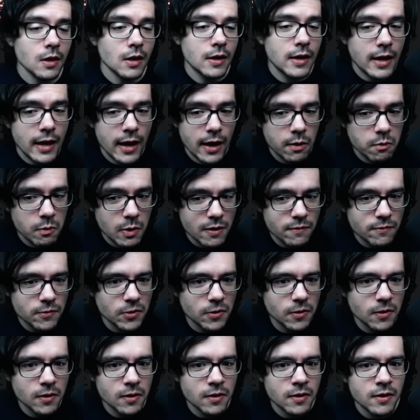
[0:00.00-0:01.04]

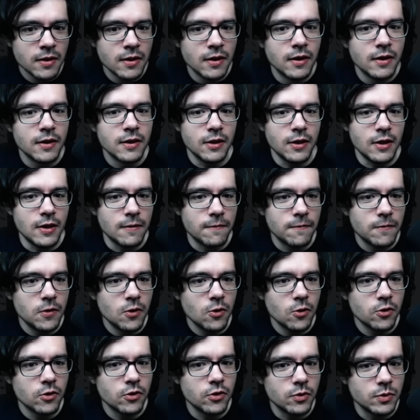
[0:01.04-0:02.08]
However, if
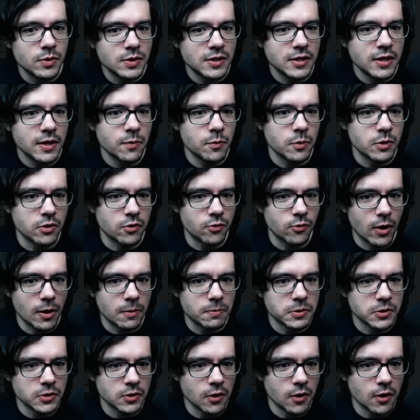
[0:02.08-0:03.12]
you're using it with
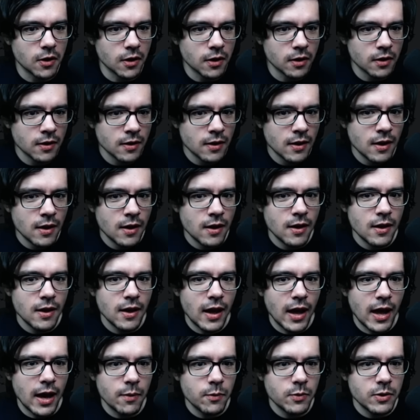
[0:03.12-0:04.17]
Grubsong,
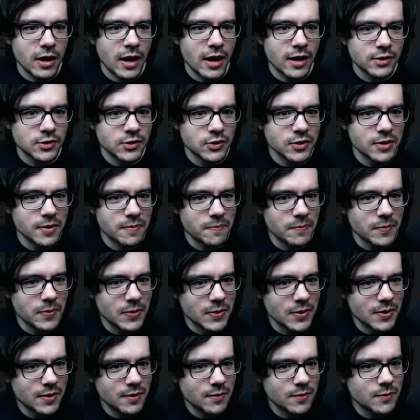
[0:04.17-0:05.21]
I would actually
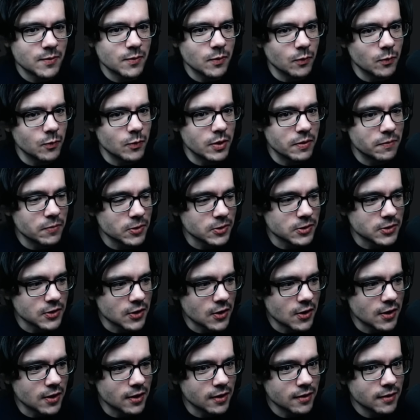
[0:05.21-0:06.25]
put
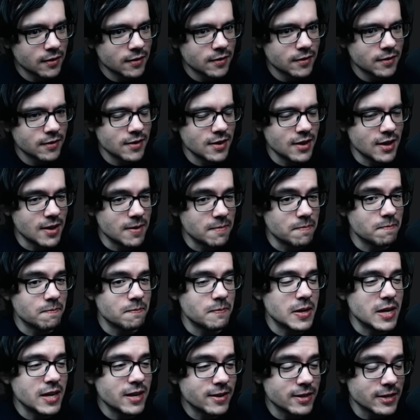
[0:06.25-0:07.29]
Weaversong in
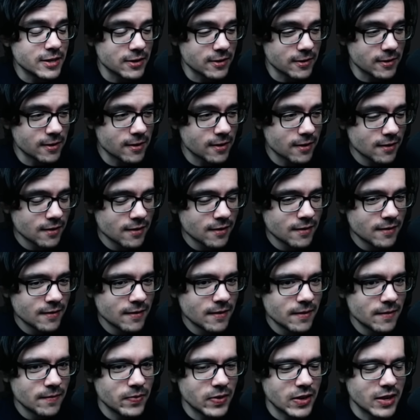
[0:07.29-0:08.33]
B tier.
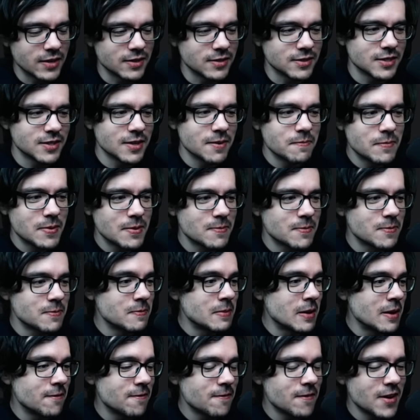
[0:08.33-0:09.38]
And some people
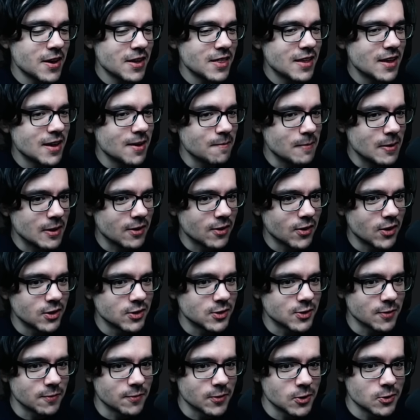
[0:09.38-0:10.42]
might find that a bit
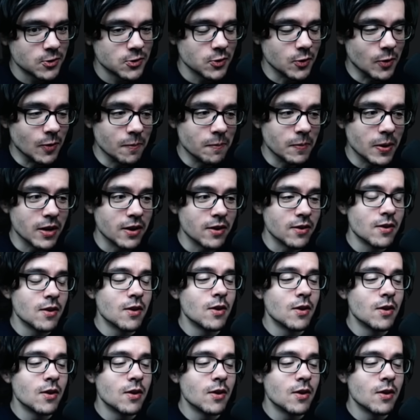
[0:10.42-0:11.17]
controversial, but